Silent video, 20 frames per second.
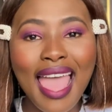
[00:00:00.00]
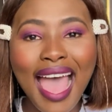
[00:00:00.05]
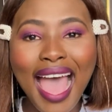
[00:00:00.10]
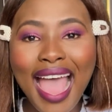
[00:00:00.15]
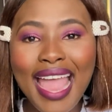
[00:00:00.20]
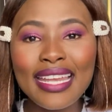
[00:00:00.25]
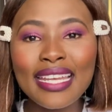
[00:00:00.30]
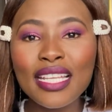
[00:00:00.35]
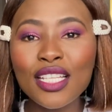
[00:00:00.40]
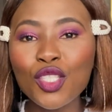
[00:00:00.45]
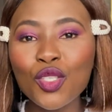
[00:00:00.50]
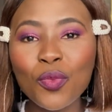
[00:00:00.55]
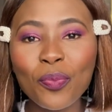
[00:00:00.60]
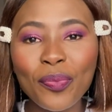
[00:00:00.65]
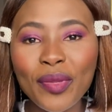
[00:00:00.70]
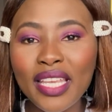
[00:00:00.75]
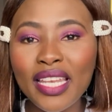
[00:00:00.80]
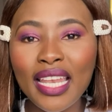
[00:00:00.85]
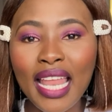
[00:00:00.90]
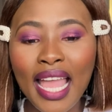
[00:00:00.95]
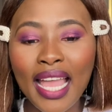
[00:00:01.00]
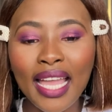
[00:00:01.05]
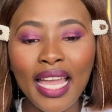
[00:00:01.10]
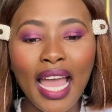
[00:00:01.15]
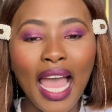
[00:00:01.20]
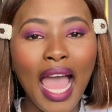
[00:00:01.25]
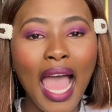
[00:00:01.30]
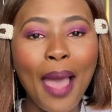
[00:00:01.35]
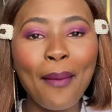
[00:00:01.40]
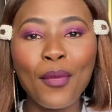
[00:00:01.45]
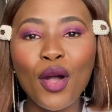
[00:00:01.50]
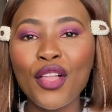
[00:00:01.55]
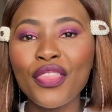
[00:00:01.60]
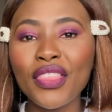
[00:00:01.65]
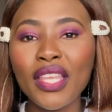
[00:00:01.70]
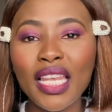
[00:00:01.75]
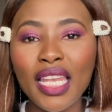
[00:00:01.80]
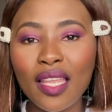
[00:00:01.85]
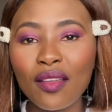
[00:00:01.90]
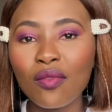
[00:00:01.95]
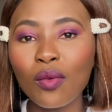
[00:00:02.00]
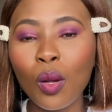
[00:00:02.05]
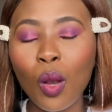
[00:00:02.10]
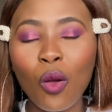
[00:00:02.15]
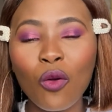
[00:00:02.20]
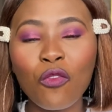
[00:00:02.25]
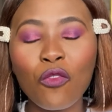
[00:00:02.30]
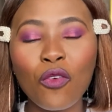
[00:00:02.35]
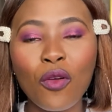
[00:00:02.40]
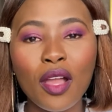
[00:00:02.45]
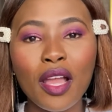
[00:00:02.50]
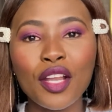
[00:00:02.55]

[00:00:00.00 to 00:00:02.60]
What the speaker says: I need to be like I'm on the level of